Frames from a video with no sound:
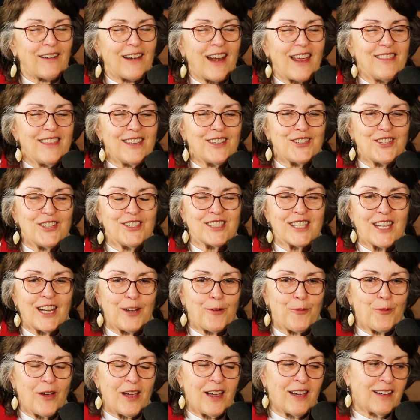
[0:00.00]
Brown. I think she
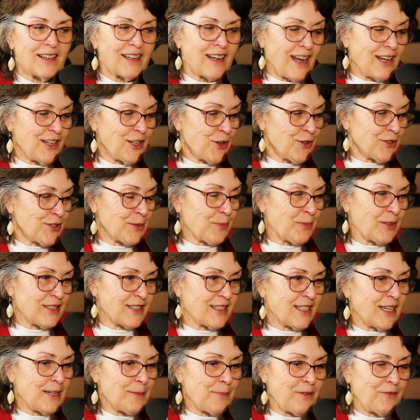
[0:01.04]
said it well, and I know
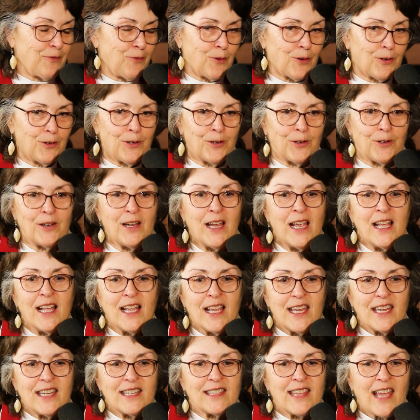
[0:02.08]
someone said it before her,
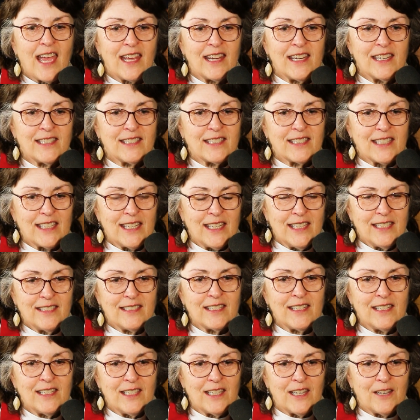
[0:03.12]
is that it's
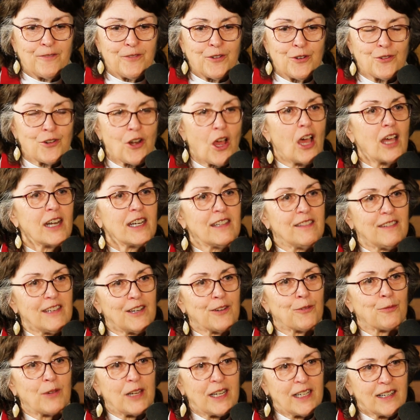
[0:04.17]
easy if you're not in
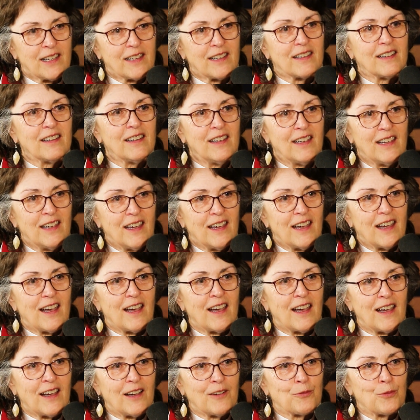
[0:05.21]
the arena
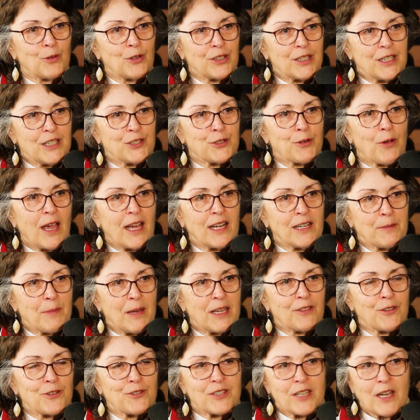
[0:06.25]
really trying to
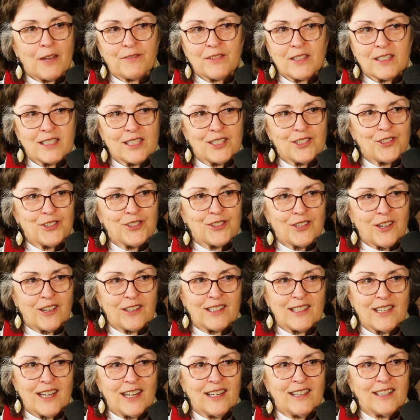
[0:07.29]
make those tough decisions
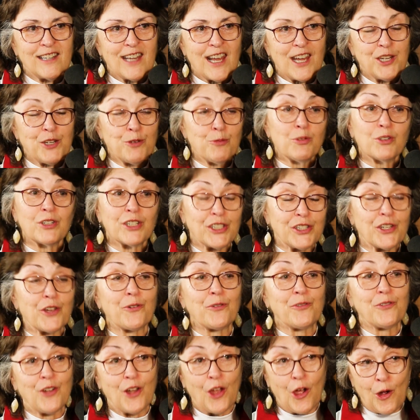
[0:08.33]
on a day-to-day, you really
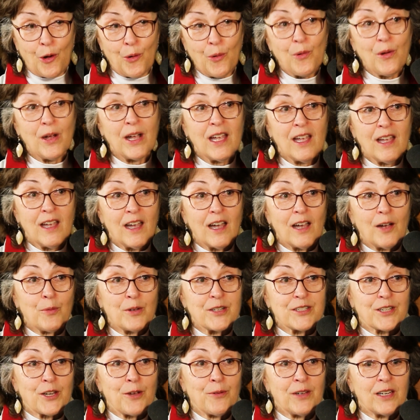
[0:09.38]
don't know
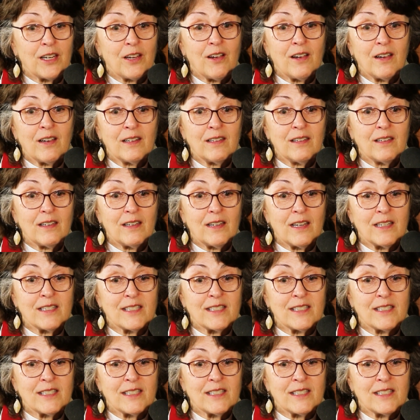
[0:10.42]
what's going on.